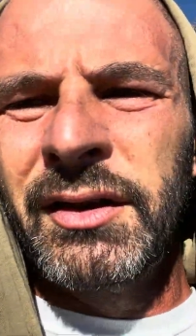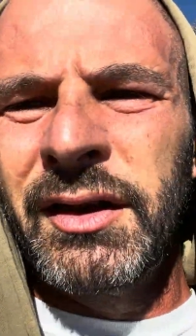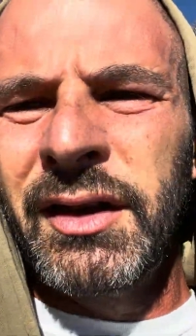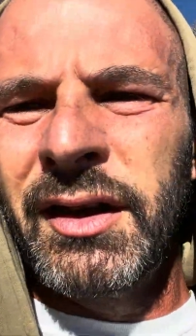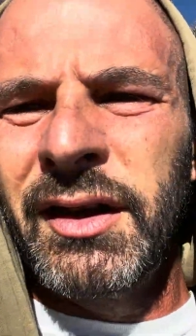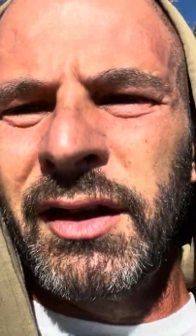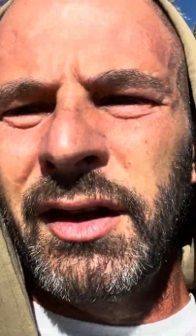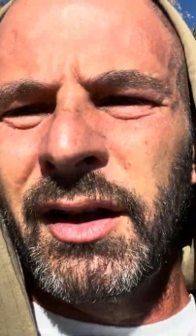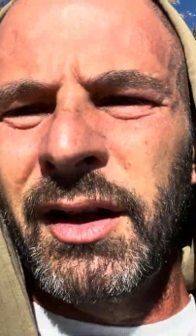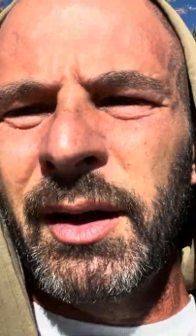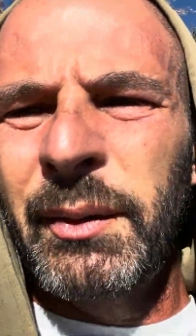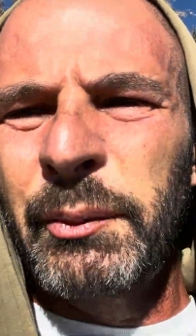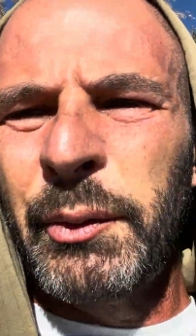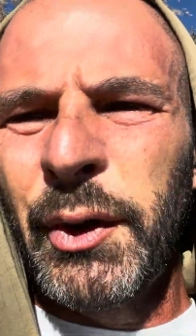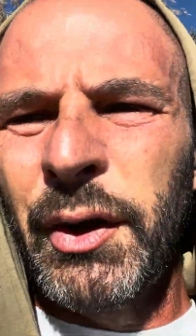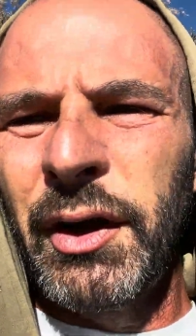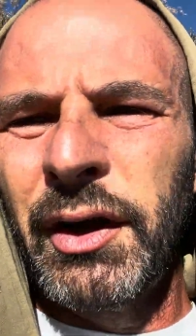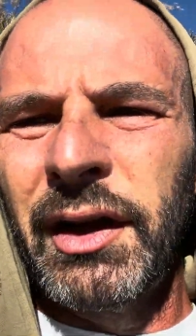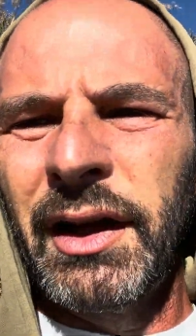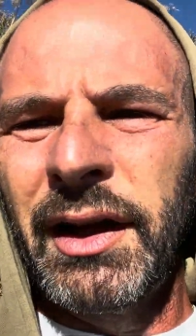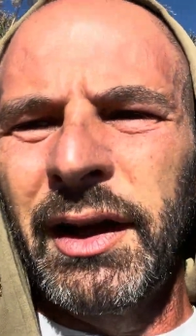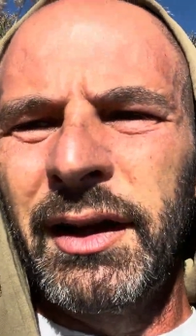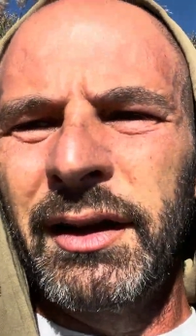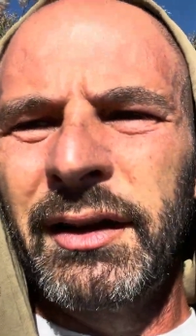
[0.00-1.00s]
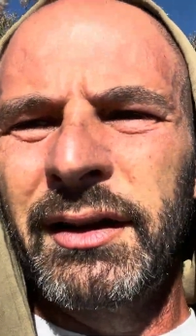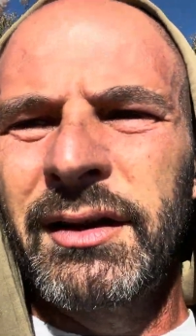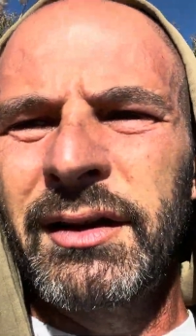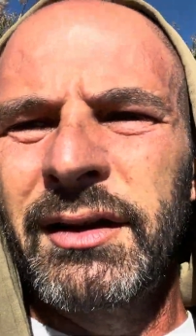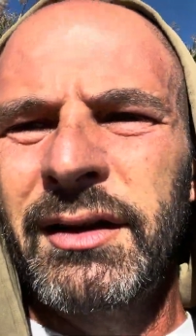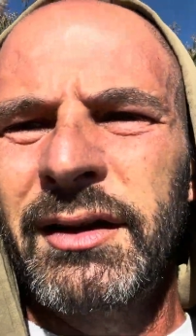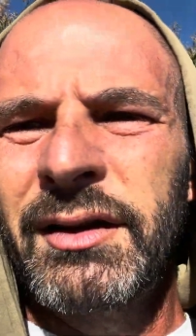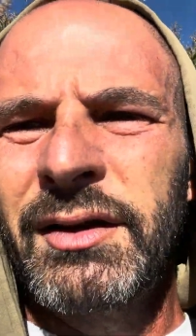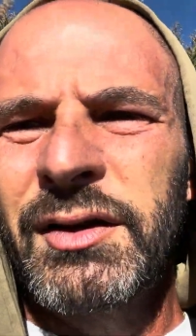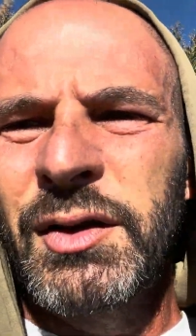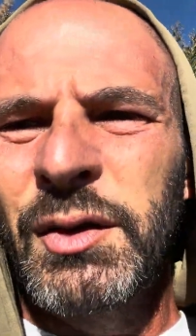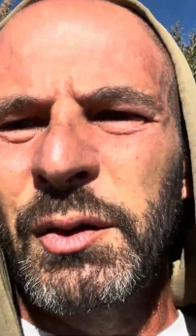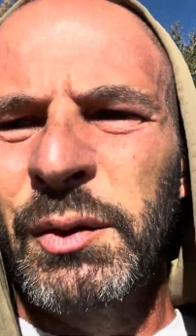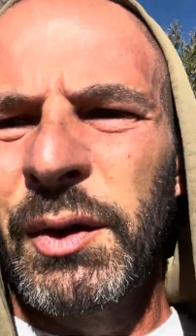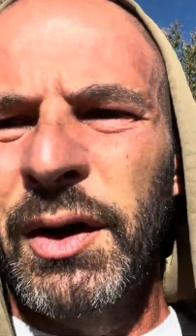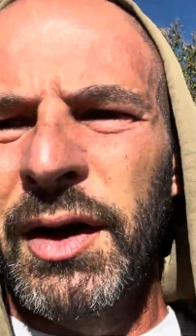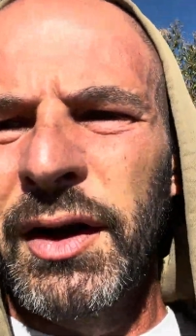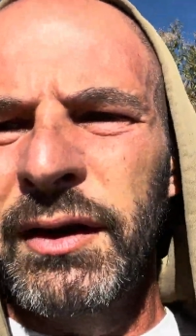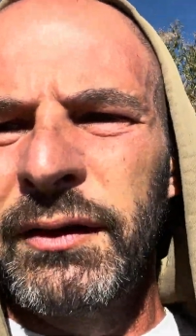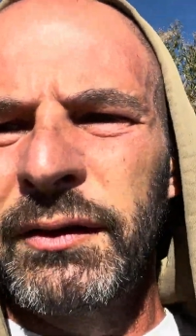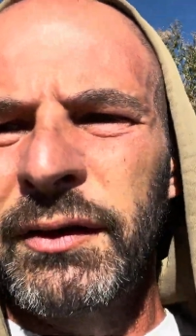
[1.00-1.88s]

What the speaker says: I'll put a link to one of